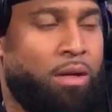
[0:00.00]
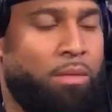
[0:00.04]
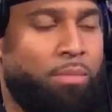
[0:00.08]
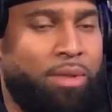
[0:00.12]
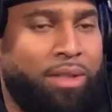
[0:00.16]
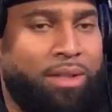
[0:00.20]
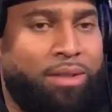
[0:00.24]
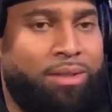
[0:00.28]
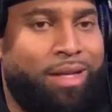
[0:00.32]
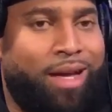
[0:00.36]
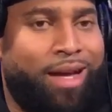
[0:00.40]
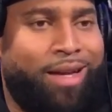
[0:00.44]

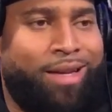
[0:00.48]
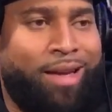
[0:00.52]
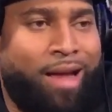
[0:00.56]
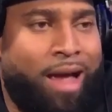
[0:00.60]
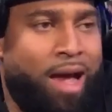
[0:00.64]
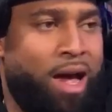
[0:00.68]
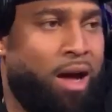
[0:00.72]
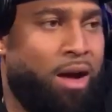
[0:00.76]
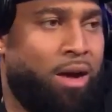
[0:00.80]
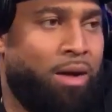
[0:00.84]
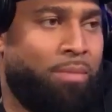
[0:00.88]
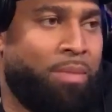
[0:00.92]
But it's like
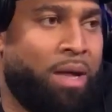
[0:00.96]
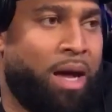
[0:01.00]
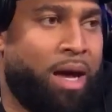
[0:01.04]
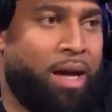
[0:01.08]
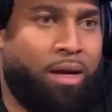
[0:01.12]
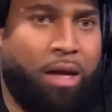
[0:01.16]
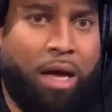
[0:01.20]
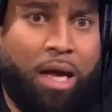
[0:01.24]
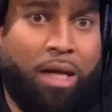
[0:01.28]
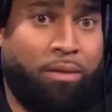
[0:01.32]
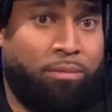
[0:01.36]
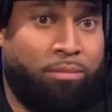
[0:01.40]
now I'm
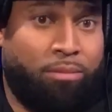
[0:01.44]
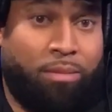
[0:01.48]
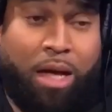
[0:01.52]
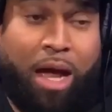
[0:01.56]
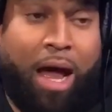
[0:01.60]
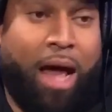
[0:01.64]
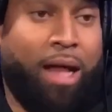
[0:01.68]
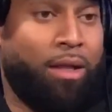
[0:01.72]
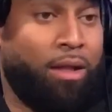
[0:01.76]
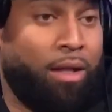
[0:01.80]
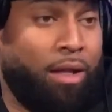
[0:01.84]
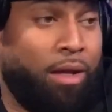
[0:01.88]
like,
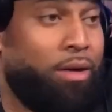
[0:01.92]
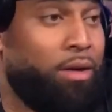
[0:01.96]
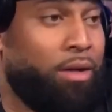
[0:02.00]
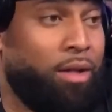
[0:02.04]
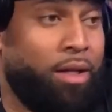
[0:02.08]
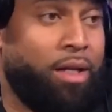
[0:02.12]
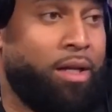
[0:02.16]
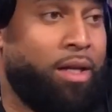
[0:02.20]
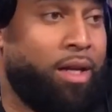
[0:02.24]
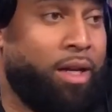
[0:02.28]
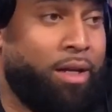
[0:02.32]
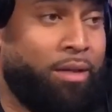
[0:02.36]
I
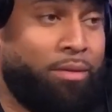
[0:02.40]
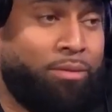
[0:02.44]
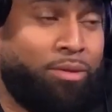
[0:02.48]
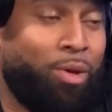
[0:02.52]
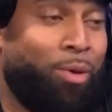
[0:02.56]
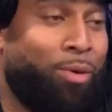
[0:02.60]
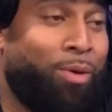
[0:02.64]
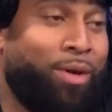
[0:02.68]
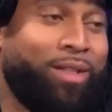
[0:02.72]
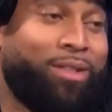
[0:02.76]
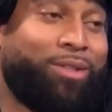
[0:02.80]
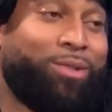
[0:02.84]
literally did
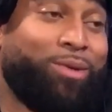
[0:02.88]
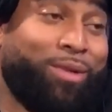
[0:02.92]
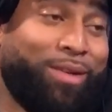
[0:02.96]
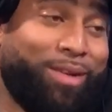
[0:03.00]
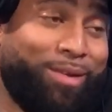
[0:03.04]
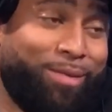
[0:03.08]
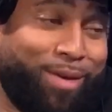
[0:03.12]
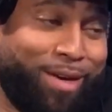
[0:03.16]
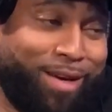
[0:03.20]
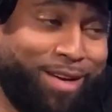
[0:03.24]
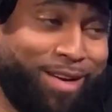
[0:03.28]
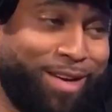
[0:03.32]

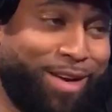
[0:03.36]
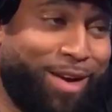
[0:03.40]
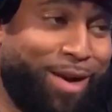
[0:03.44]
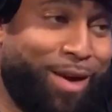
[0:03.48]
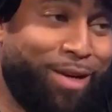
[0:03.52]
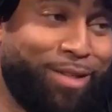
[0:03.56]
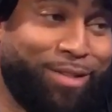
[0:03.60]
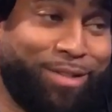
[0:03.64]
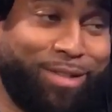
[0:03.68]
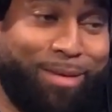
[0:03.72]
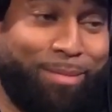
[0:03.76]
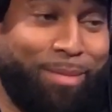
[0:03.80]
2020. I
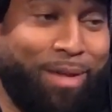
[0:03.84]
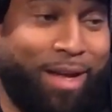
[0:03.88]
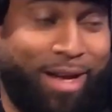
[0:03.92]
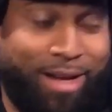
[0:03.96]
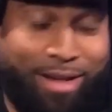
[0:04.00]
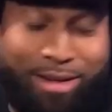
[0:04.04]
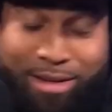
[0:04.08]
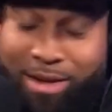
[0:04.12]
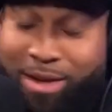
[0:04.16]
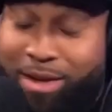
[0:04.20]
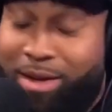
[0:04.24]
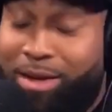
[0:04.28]
called you. I'm
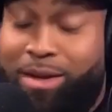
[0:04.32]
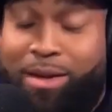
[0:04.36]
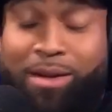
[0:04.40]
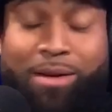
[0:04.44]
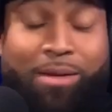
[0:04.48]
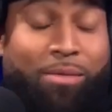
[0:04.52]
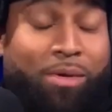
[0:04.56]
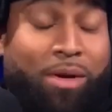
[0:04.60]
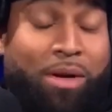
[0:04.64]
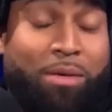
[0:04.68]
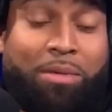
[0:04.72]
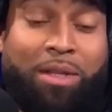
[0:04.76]
like,
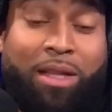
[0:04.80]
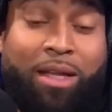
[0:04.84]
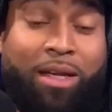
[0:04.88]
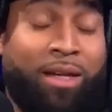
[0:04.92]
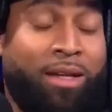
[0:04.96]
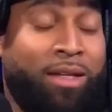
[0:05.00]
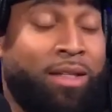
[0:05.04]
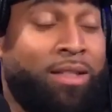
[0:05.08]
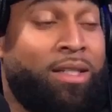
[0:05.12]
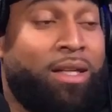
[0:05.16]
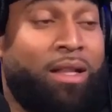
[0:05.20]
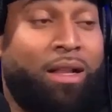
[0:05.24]
bro, I'm
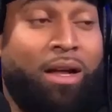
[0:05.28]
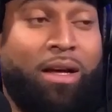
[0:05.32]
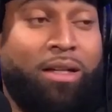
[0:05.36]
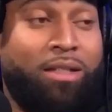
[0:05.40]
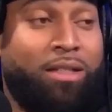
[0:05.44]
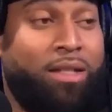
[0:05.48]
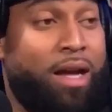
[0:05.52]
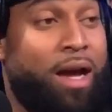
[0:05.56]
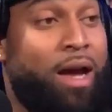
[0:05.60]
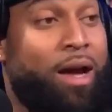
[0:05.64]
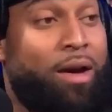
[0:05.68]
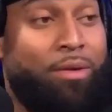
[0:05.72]
cleaning this
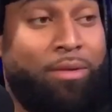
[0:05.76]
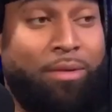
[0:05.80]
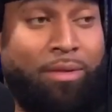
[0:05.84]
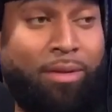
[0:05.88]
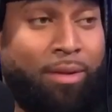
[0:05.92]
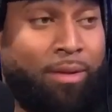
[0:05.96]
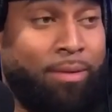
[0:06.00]
closet out.